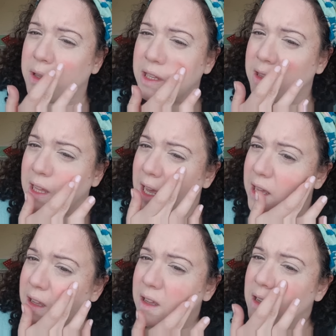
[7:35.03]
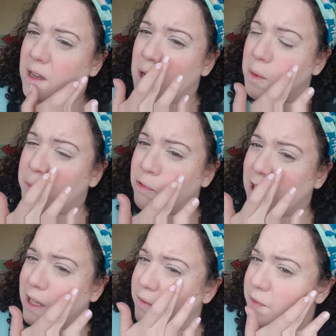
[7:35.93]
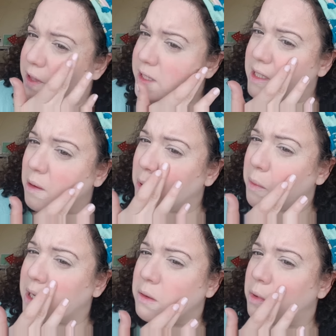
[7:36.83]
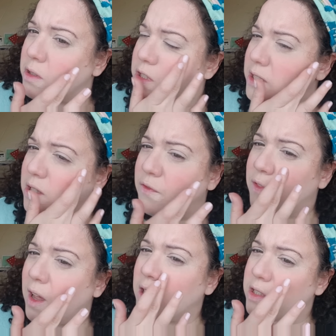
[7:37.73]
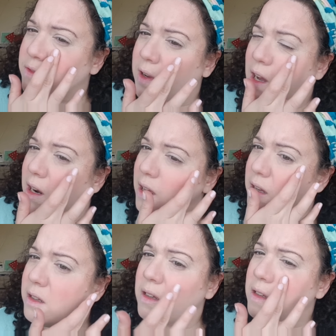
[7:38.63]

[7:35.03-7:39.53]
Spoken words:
I think they're brilliant for the summer when you want just a flush of colour.